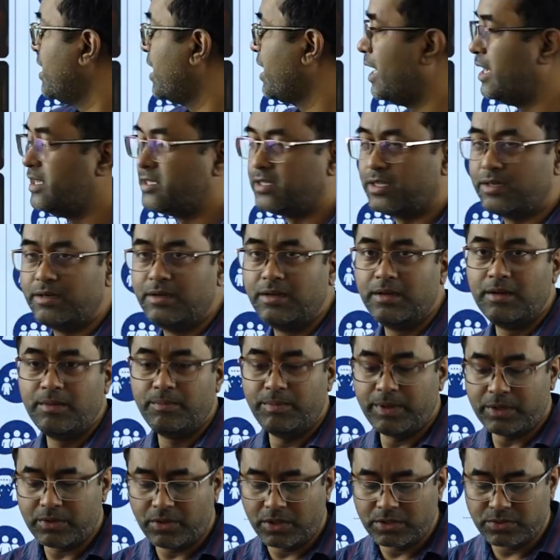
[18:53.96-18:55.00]
religion,
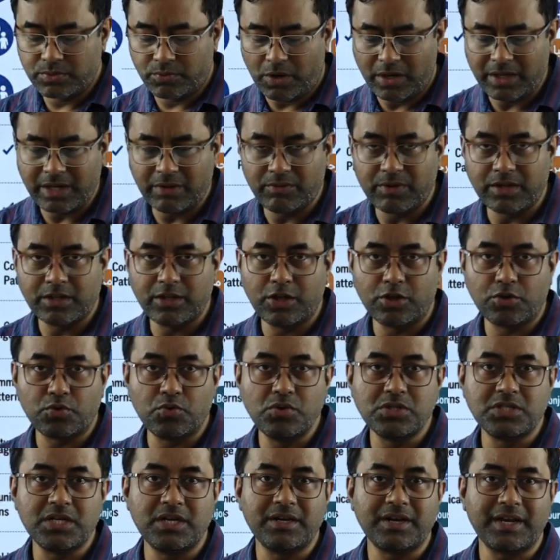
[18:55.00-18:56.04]
because whatever the
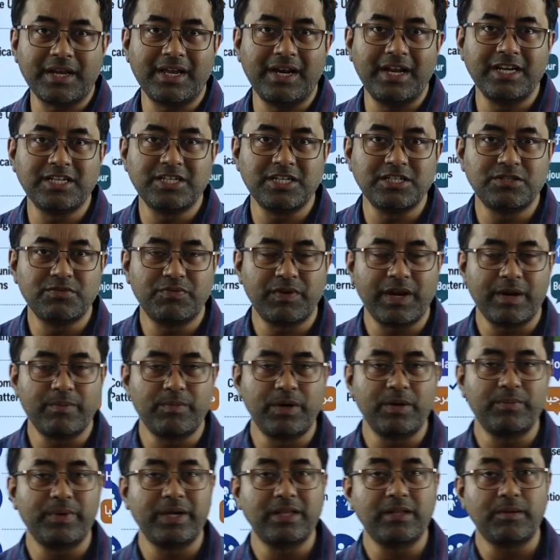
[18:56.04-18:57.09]
rules and regulations
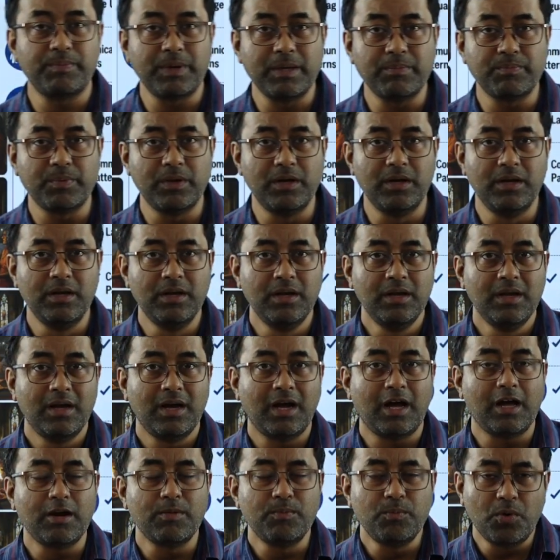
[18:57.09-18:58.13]
framed by the people
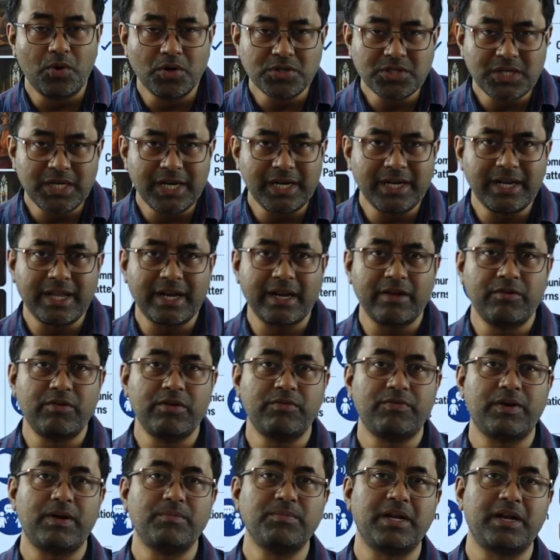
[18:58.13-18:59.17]
are mostly derived
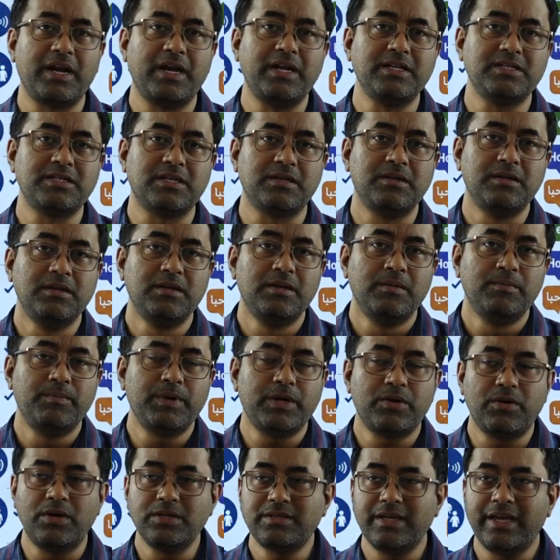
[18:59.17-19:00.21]
from the religion,
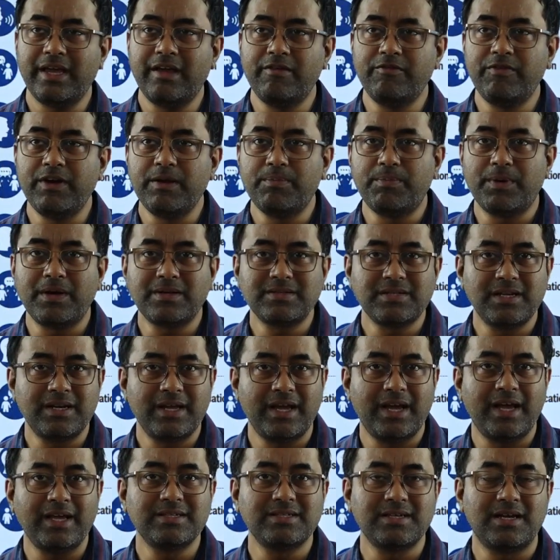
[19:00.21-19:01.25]
because every person
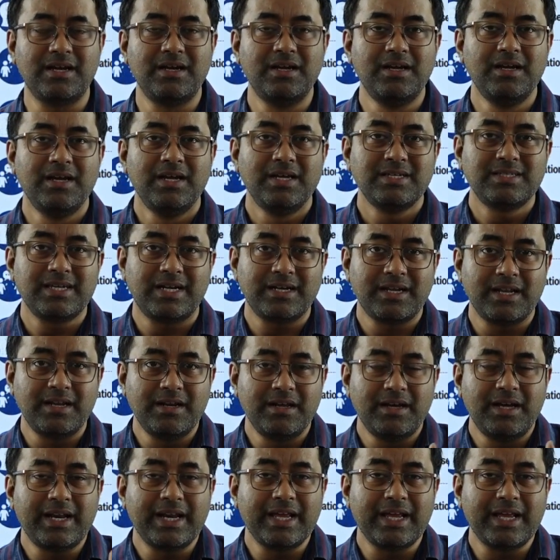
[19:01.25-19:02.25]
has a certain